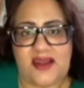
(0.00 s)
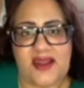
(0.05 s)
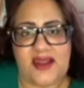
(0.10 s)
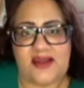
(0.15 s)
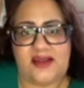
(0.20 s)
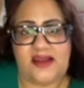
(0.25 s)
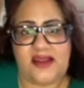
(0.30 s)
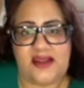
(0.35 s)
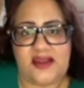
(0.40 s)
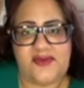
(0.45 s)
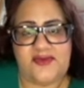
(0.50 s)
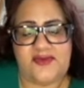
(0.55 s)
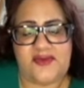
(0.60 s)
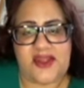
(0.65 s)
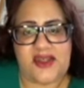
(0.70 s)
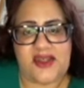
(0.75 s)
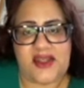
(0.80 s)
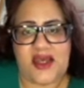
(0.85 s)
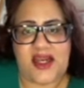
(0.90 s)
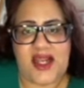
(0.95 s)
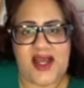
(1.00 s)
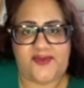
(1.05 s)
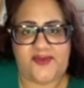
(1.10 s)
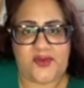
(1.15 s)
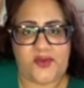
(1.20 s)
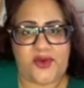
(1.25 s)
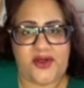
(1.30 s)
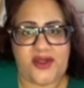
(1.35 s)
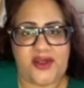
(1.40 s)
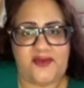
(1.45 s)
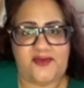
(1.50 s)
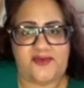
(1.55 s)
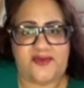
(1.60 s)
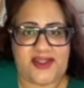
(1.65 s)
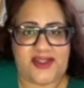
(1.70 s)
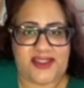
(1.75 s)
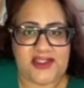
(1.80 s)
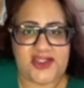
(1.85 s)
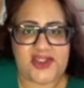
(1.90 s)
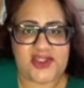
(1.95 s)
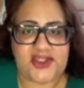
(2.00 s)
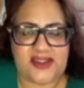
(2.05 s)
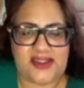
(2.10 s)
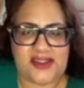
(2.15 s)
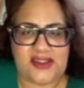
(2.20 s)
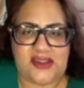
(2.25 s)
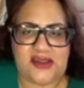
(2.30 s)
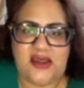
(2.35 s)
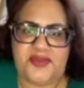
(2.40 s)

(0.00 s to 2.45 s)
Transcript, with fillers: and live and not have to worry financially